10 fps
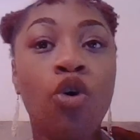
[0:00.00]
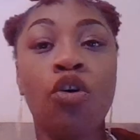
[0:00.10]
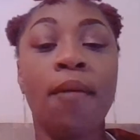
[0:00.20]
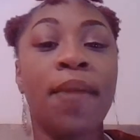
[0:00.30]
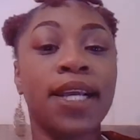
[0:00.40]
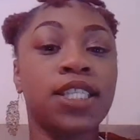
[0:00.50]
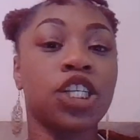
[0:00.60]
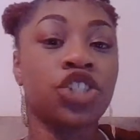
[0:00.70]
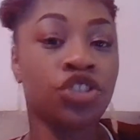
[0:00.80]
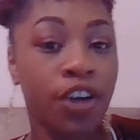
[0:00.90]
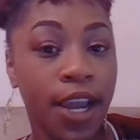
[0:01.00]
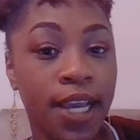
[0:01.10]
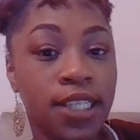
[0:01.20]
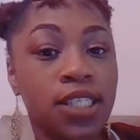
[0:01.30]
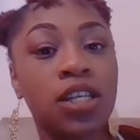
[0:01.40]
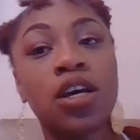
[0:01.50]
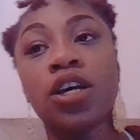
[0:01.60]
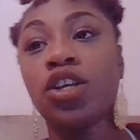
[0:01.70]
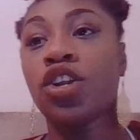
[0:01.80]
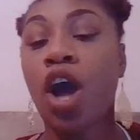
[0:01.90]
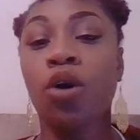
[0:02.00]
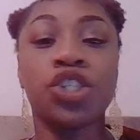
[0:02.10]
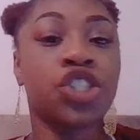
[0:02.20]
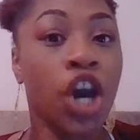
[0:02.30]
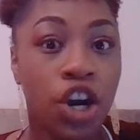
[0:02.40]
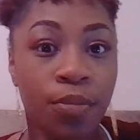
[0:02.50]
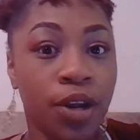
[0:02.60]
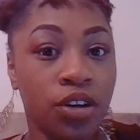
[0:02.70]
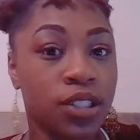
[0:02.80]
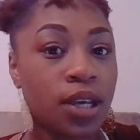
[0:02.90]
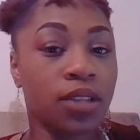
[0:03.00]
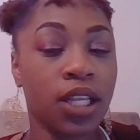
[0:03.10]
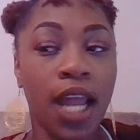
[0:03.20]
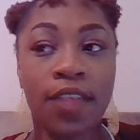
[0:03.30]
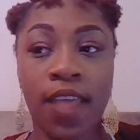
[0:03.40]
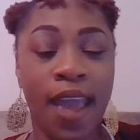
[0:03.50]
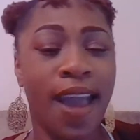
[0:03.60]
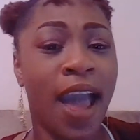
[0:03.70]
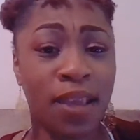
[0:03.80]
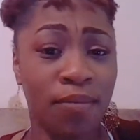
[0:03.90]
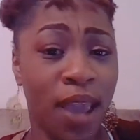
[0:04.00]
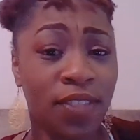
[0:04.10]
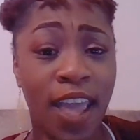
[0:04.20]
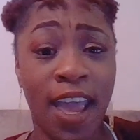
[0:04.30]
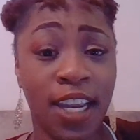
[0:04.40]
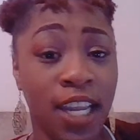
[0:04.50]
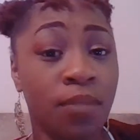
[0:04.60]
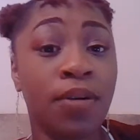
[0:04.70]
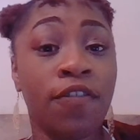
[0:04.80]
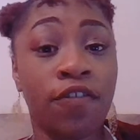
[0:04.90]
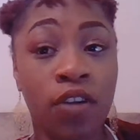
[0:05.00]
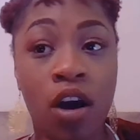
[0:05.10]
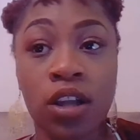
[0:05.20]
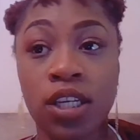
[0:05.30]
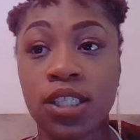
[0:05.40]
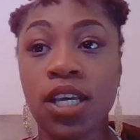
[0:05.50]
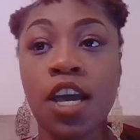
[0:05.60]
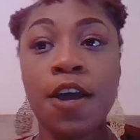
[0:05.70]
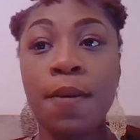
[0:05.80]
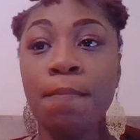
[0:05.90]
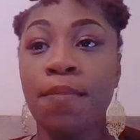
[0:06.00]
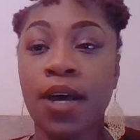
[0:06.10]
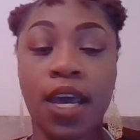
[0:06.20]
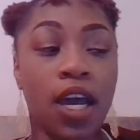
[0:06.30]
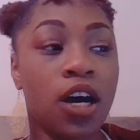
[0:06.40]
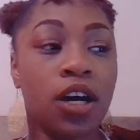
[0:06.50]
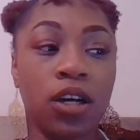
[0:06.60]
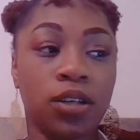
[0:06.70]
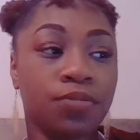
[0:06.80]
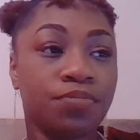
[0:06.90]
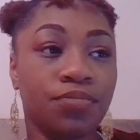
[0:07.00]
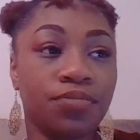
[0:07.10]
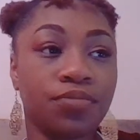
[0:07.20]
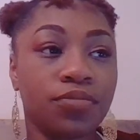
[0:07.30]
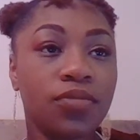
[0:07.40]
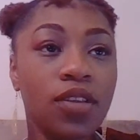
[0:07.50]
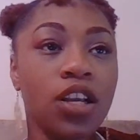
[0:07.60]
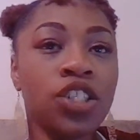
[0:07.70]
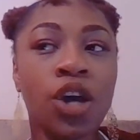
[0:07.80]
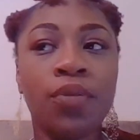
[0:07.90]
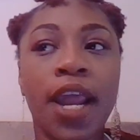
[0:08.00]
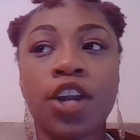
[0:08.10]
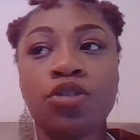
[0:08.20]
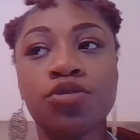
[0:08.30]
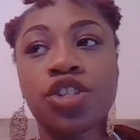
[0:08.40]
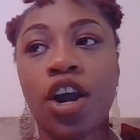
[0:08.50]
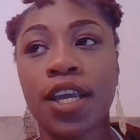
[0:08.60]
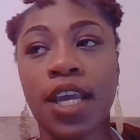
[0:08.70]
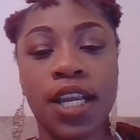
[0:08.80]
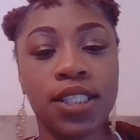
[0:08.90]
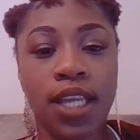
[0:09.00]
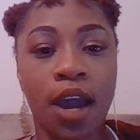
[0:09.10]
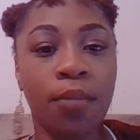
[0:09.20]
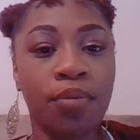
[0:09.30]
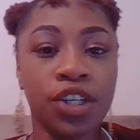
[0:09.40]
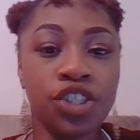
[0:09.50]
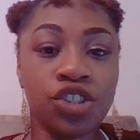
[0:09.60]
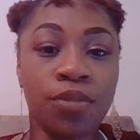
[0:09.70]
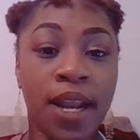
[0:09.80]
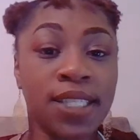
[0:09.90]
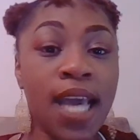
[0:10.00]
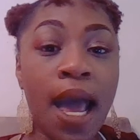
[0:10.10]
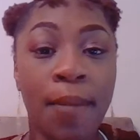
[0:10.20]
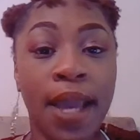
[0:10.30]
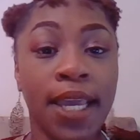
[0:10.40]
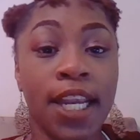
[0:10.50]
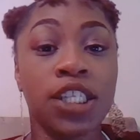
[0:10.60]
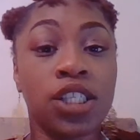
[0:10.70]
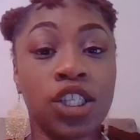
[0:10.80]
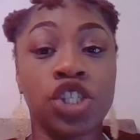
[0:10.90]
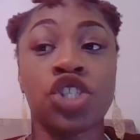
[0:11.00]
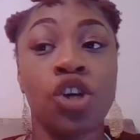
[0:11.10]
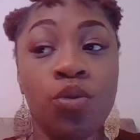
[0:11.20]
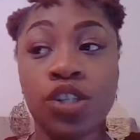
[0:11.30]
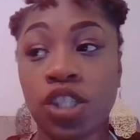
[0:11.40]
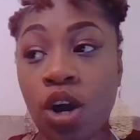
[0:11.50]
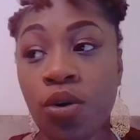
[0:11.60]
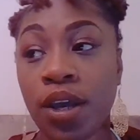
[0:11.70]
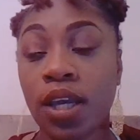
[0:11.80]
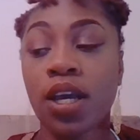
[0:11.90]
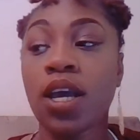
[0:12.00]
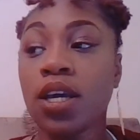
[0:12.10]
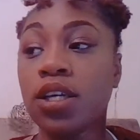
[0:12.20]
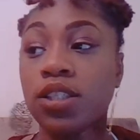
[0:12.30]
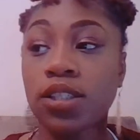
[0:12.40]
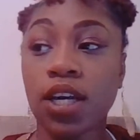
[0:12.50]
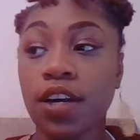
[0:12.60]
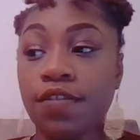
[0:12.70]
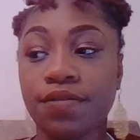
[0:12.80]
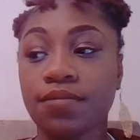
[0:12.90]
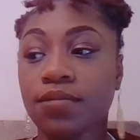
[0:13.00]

or a basic dress, a turban or something like that. I can make that and it'll be flawless. But so when I do start getting into that, I'm pretty sure by the time I get into the sewing stuff,